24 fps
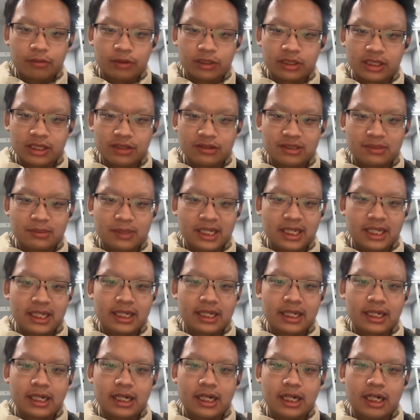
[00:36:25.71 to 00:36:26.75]
news
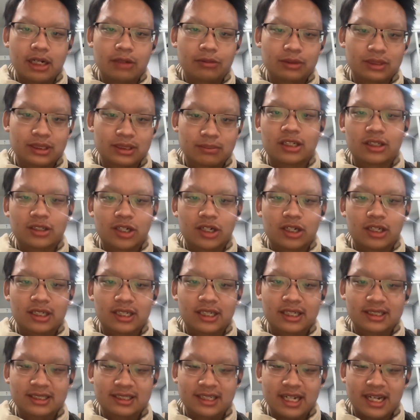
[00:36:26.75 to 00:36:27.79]
media, with not in
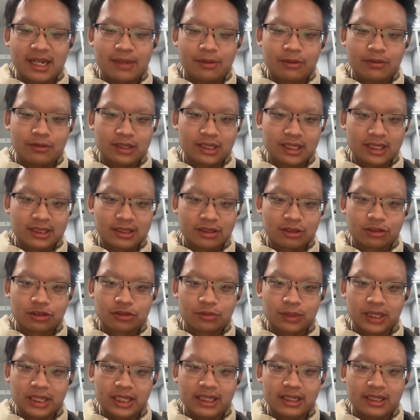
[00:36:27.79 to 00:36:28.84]
his day, but with like social
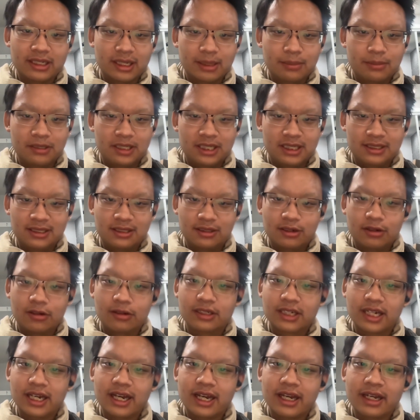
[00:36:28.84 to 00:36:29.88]
media companies in our
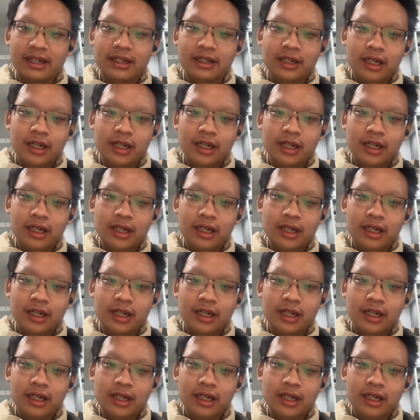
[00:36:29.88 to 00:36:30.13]
day?